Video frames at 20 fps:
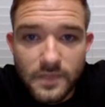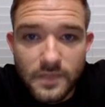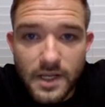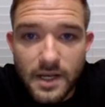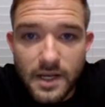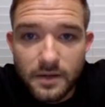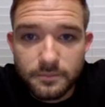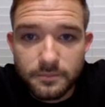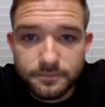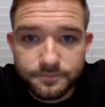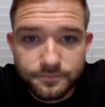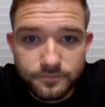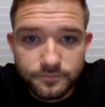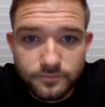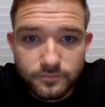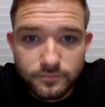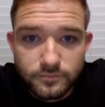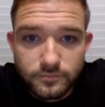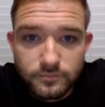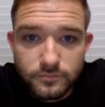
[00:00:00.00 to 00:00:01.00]
Now,
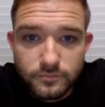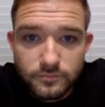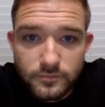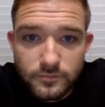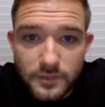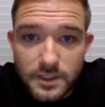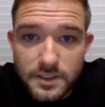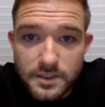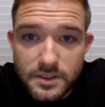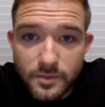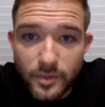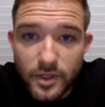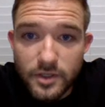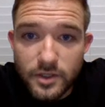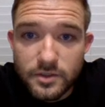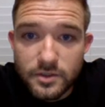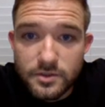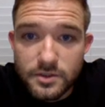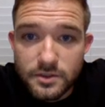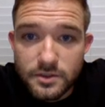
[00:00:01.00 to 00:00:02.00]

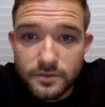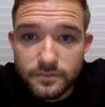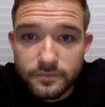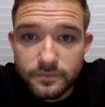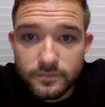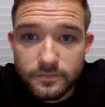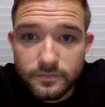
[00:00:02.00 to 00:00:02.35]
suppose